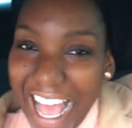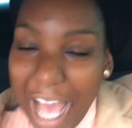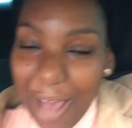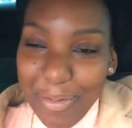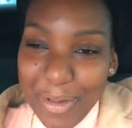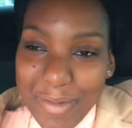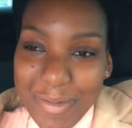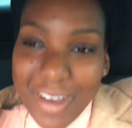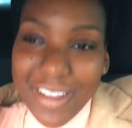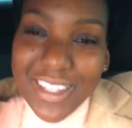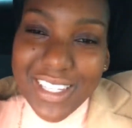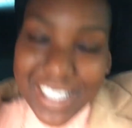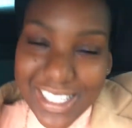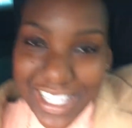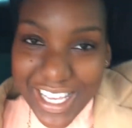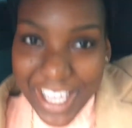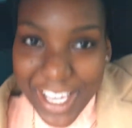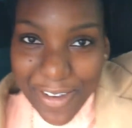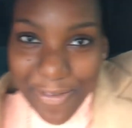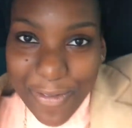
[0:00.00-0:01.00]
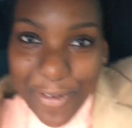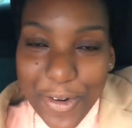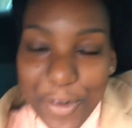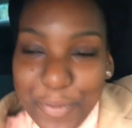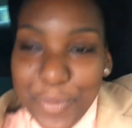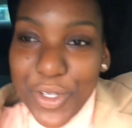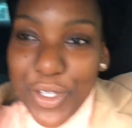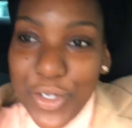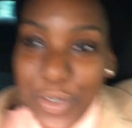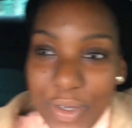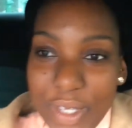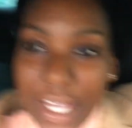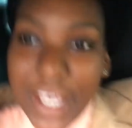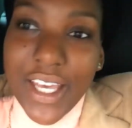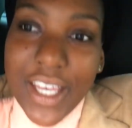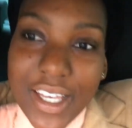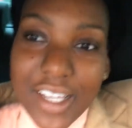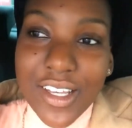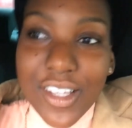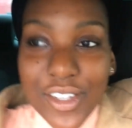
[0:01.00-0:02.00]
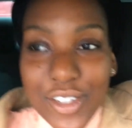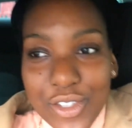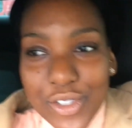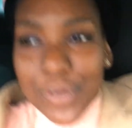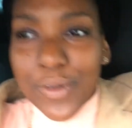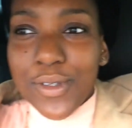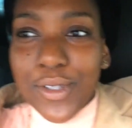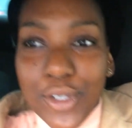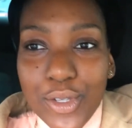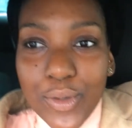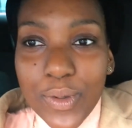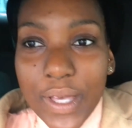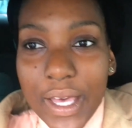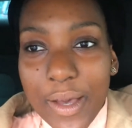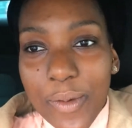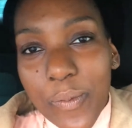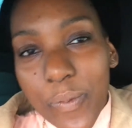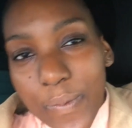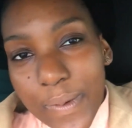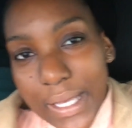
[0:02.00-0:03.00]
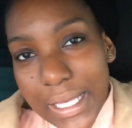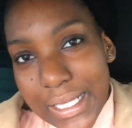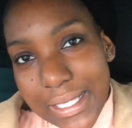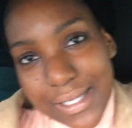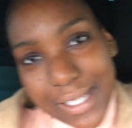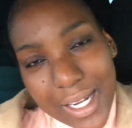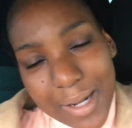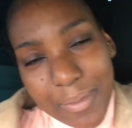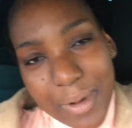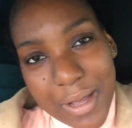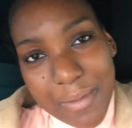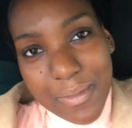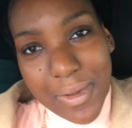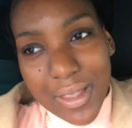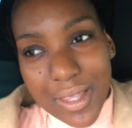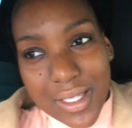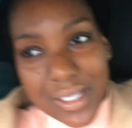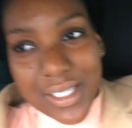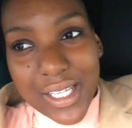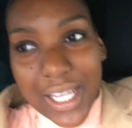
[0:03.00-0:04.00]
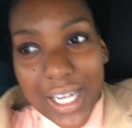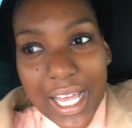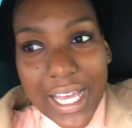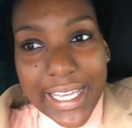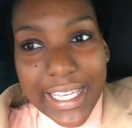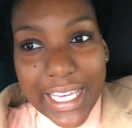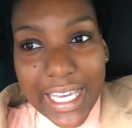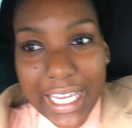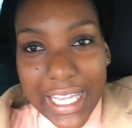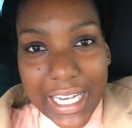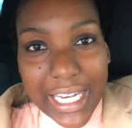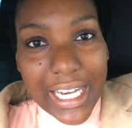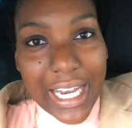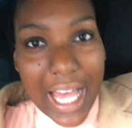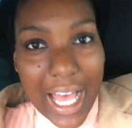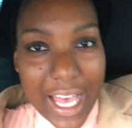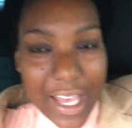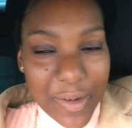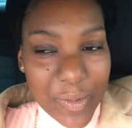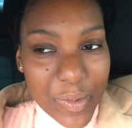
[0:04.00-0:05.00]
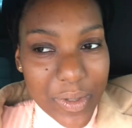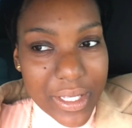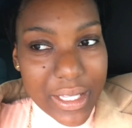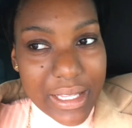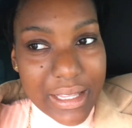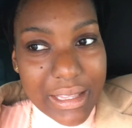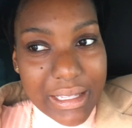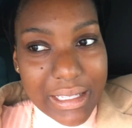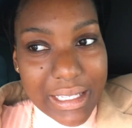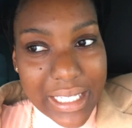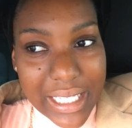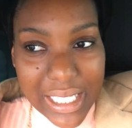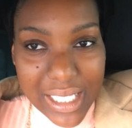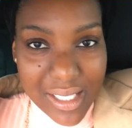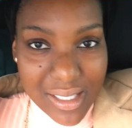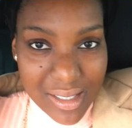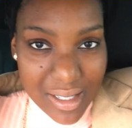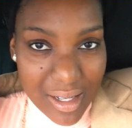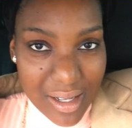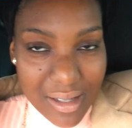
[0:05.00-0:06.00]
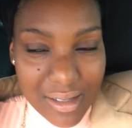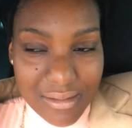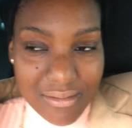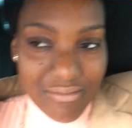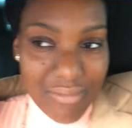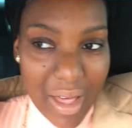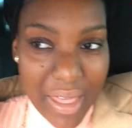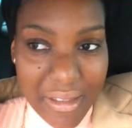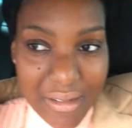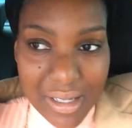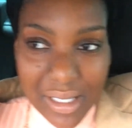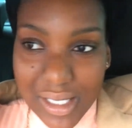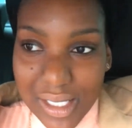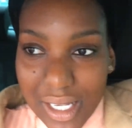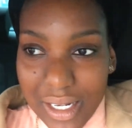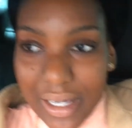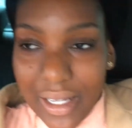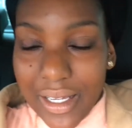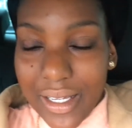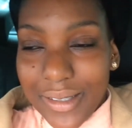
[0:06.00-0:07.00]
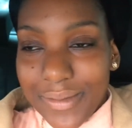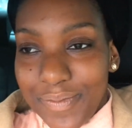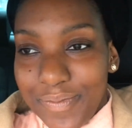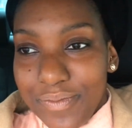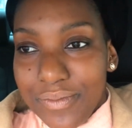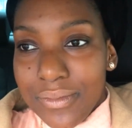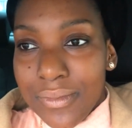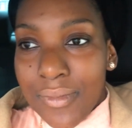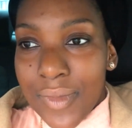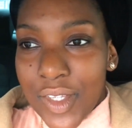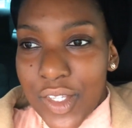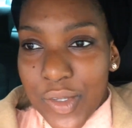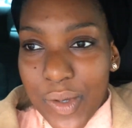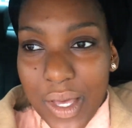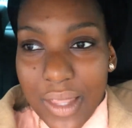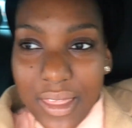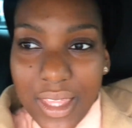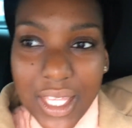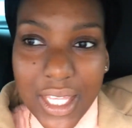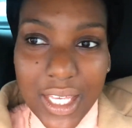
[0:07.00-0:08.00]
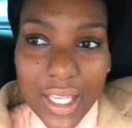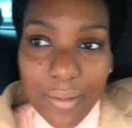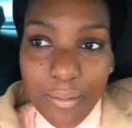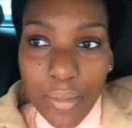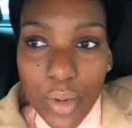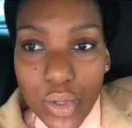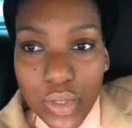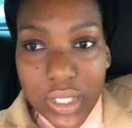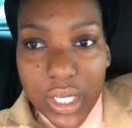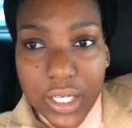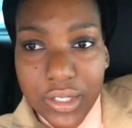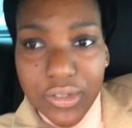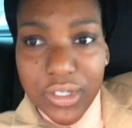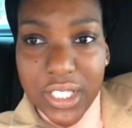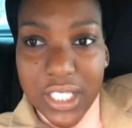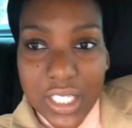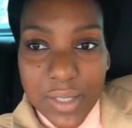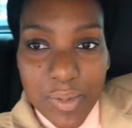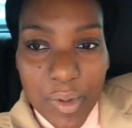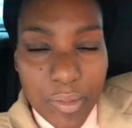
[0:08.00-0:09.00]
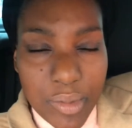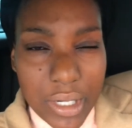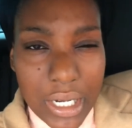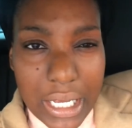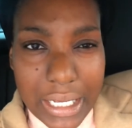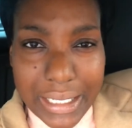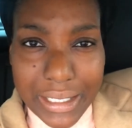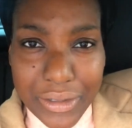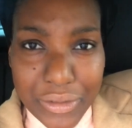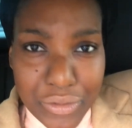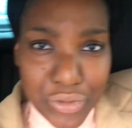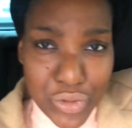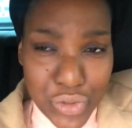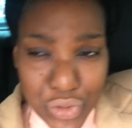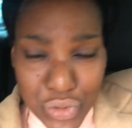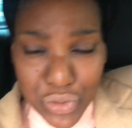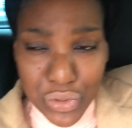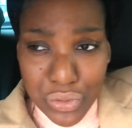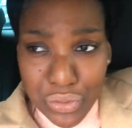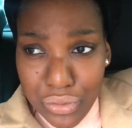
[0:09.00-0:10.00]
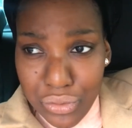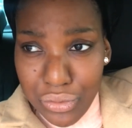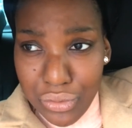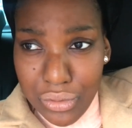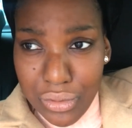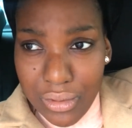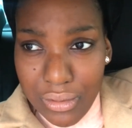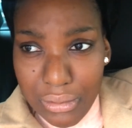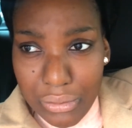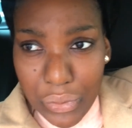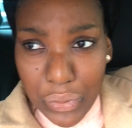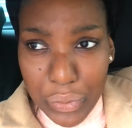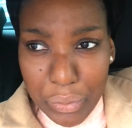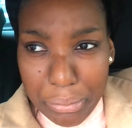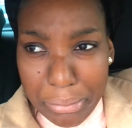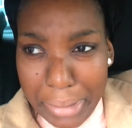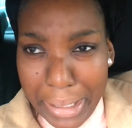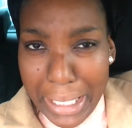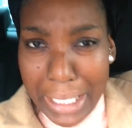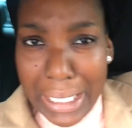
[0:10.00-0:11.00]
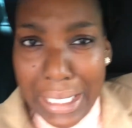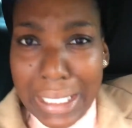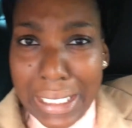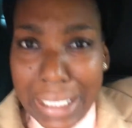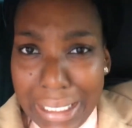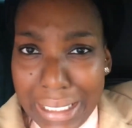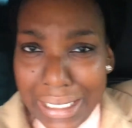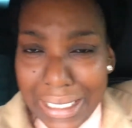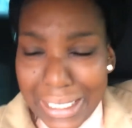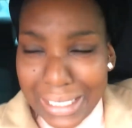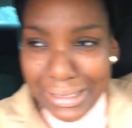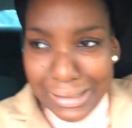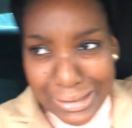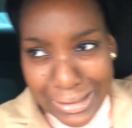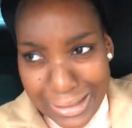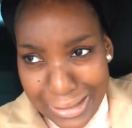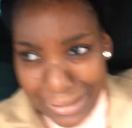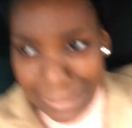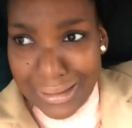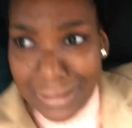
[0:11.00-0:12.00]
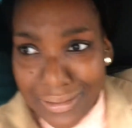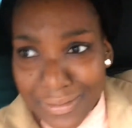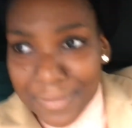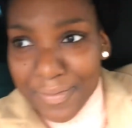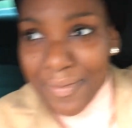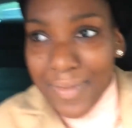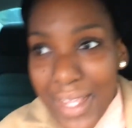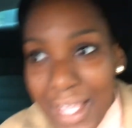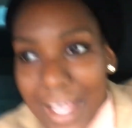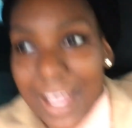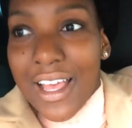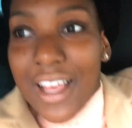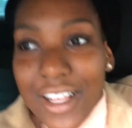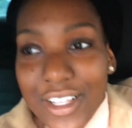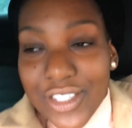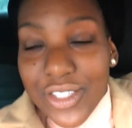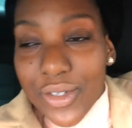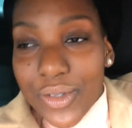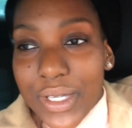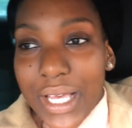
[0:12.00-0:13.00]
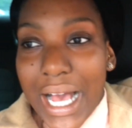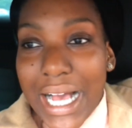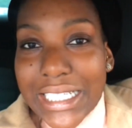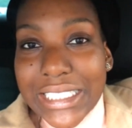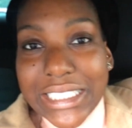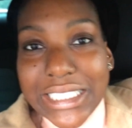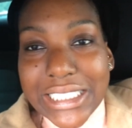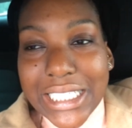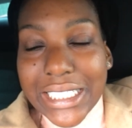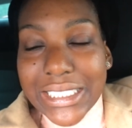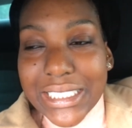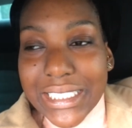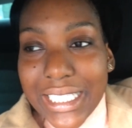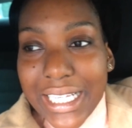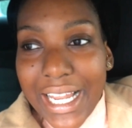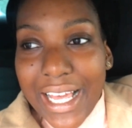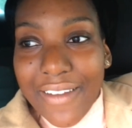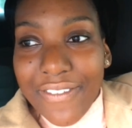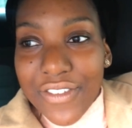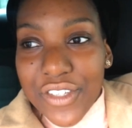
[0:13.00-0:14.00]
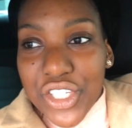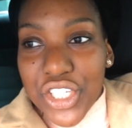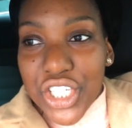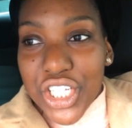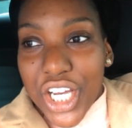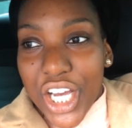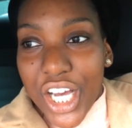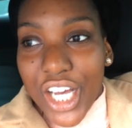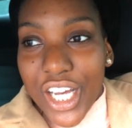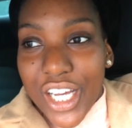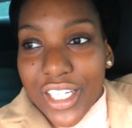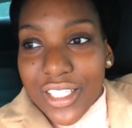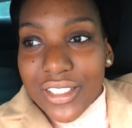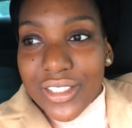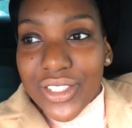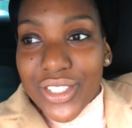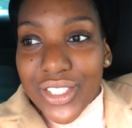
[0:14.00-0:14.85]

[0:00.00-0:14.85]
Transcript: Happy Mother's Day from the UK. So in the UK, we celebrate Mother's Day like in line with Easter, Mothering Sunday. So I think in most countries it's probably like in June or May. I don't know. So yeah, I just left church.